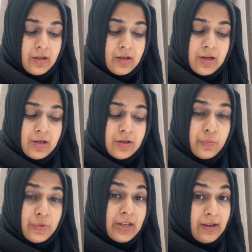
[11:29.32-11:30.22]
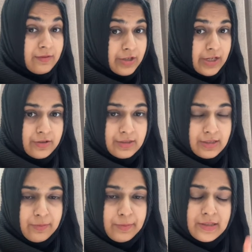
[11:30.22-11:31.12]
We have trade
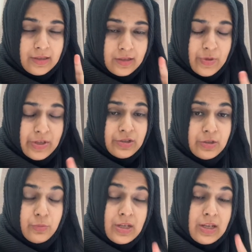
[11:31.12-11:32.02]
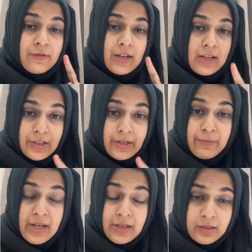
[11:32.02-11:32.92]
receivables in the question. We have cash at
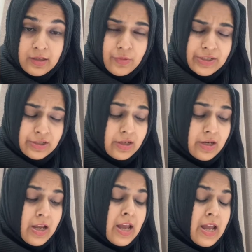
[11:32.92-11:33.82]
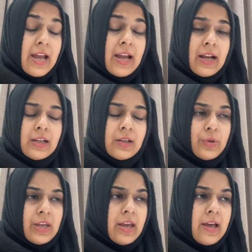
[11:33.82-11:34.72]
bank in the question. And
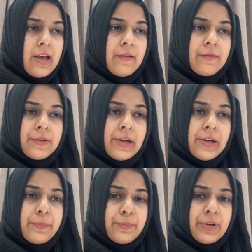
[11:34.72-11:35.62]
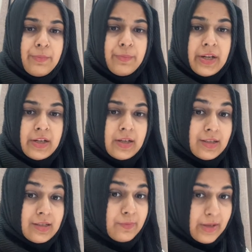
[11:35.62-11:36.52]
we have a prepaid
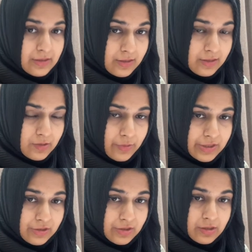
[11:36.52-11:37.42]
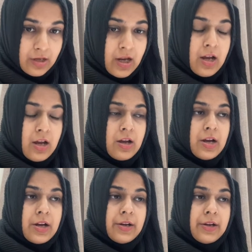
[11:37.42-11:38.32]
expense in the question.
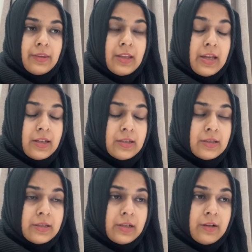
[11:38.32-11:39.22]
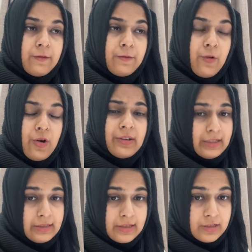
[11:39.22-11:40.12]
That is for
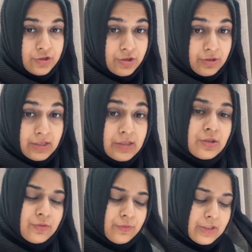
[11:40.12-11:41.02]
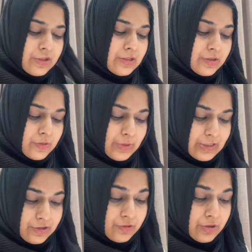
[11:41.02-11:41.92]
rates and insurance. So we'll just
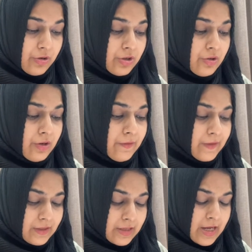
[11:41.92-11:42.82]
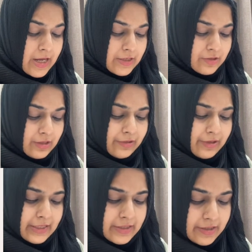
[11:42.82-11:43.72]
record all of this. So I
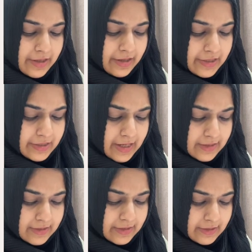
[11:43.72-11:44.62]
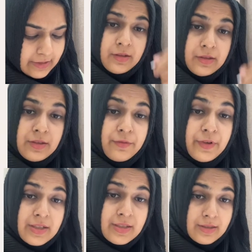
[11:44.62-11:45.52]
write here current assets. The
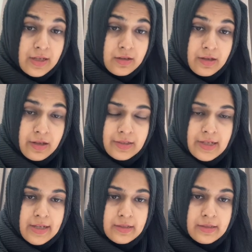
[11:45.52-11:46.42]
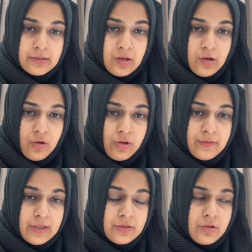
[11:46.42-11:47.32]
first thing, current assets are
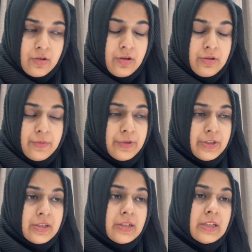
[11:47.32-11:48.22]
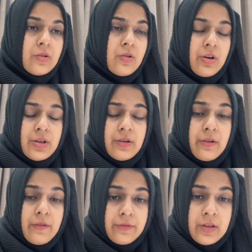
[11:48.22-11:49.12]
always written in the order
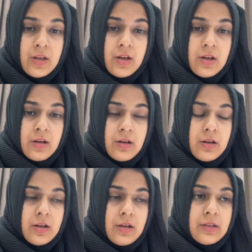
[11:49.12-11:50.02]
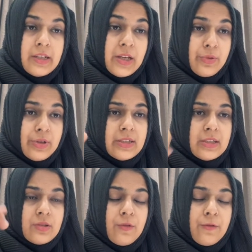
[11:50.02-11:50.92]
of
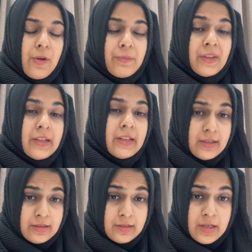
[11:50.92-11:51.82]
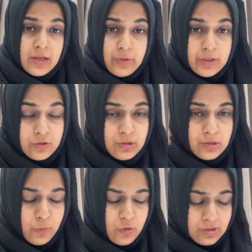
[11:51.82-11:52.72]
liquidity. So from the least liquid to
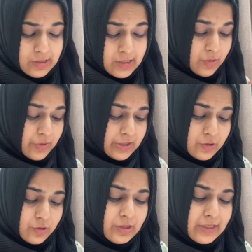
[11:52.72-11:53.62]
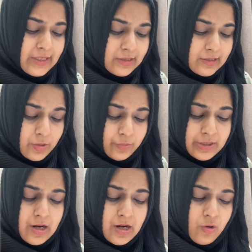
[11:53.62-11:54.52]
the most liquid. So the least
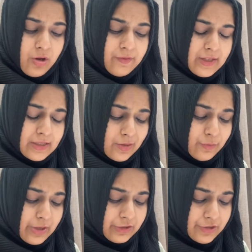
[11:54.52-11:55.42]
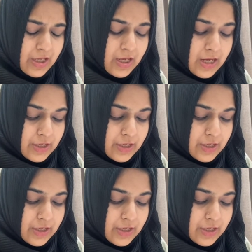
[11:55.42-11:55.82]
liquid are always inventory.